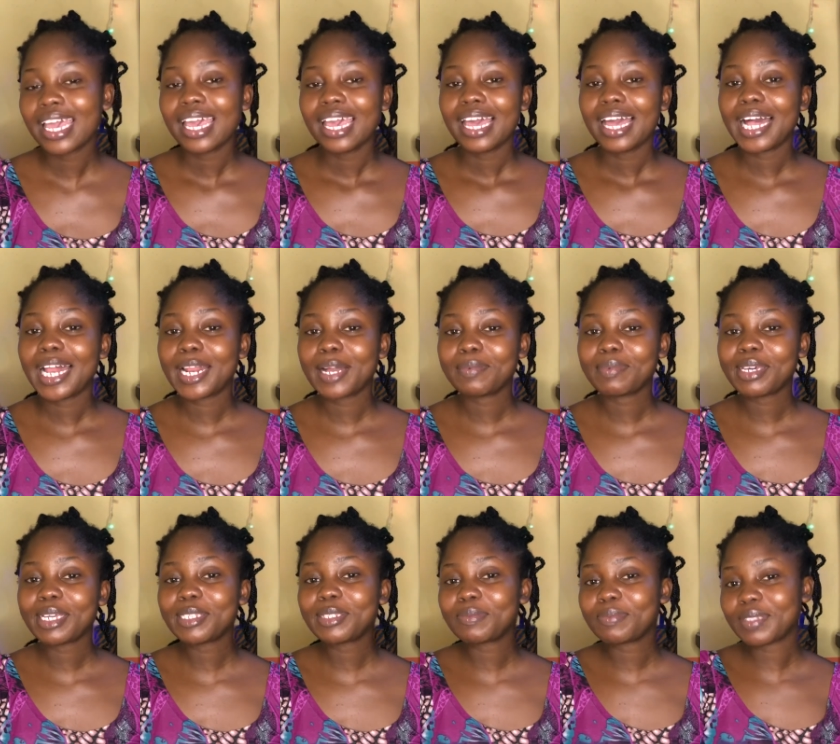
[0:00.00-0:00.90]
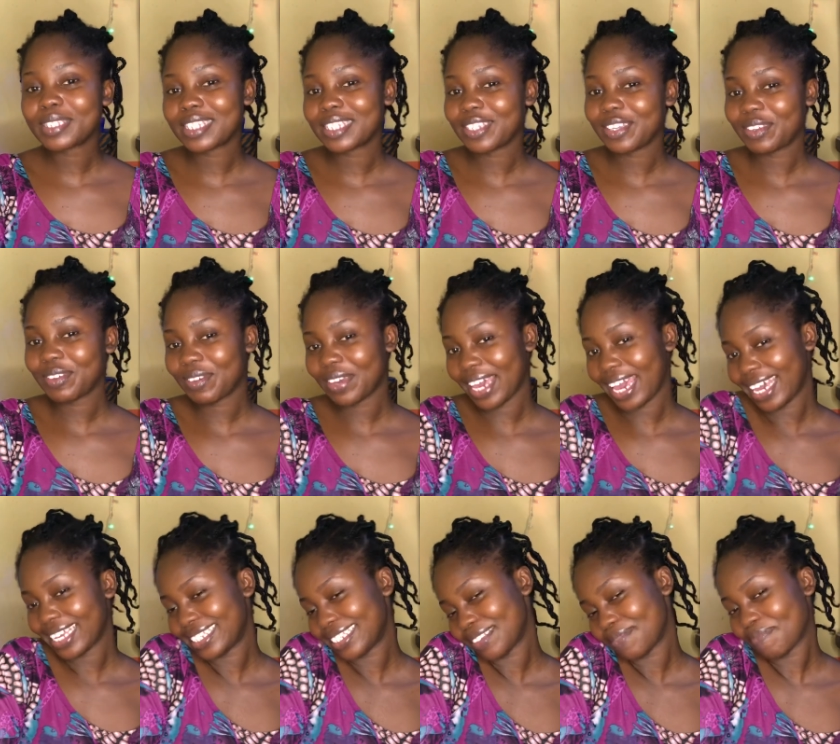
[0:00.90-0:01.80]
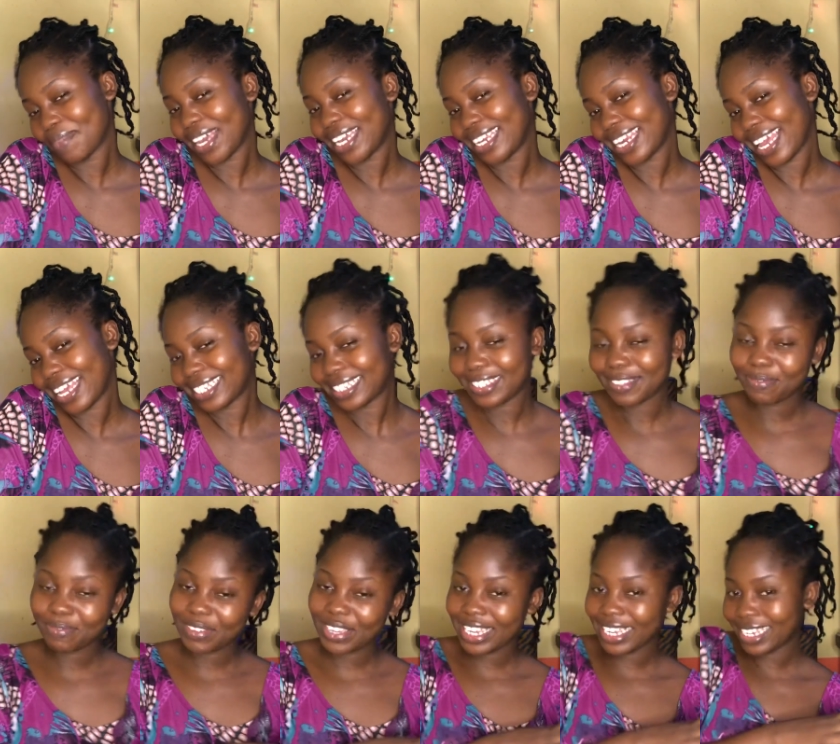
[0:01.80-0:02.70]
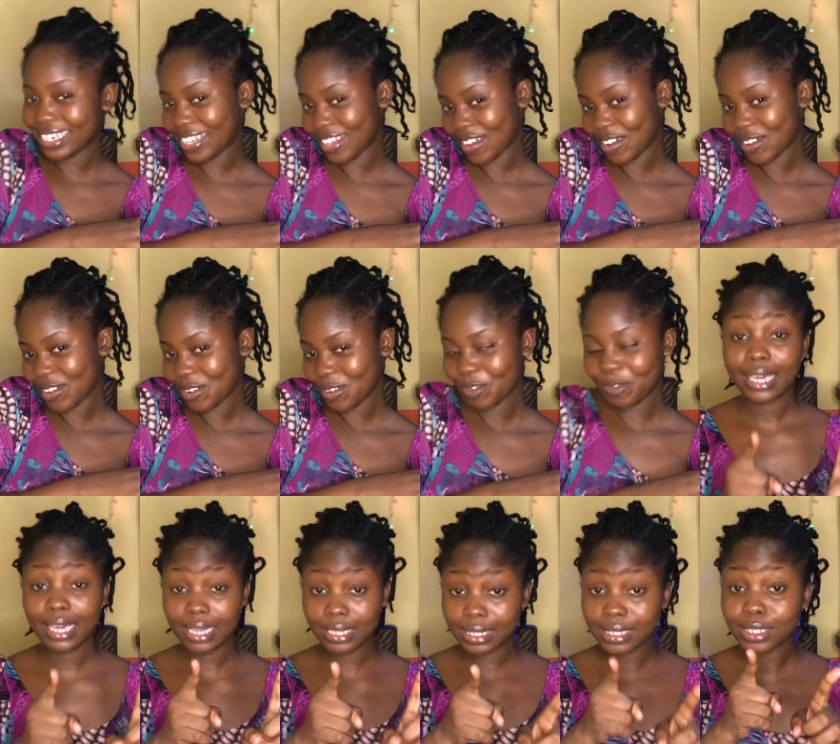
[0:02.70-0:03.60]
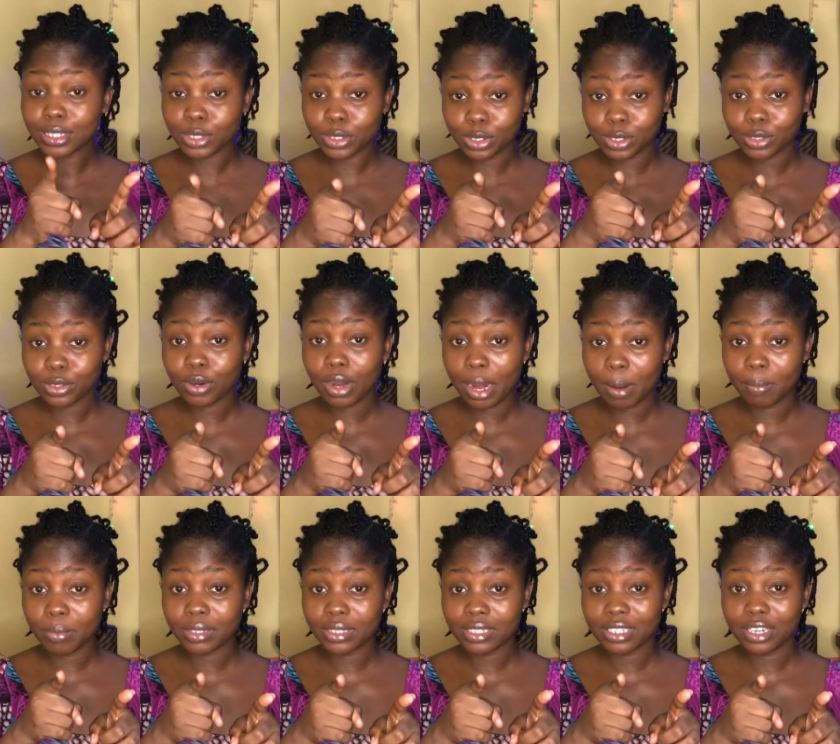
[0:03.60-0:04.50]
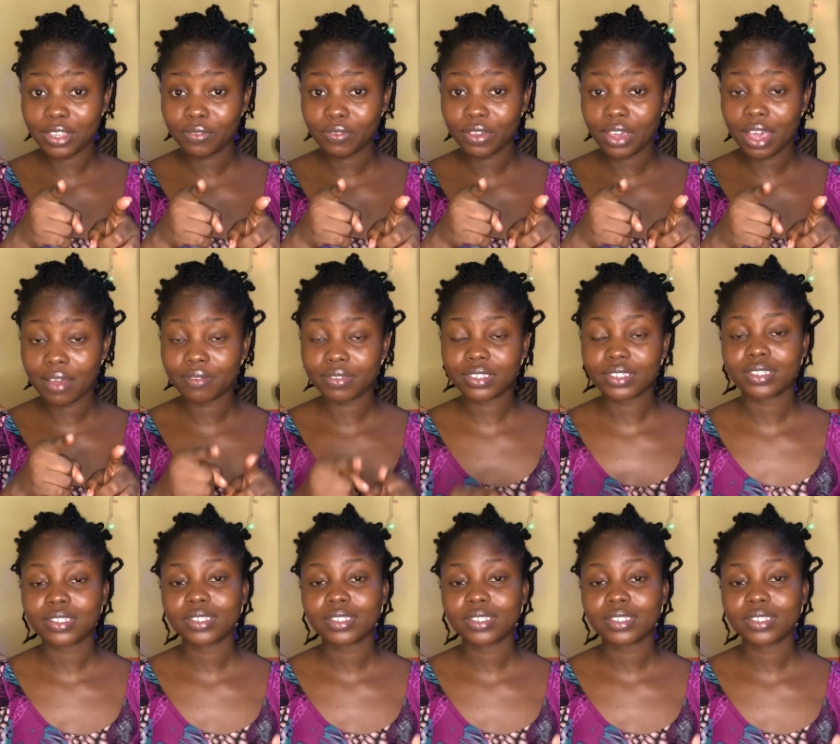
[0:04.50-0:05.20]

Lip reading: And I'm going to be seeing you guys in my next video. Hit the subscribe button if you haven't.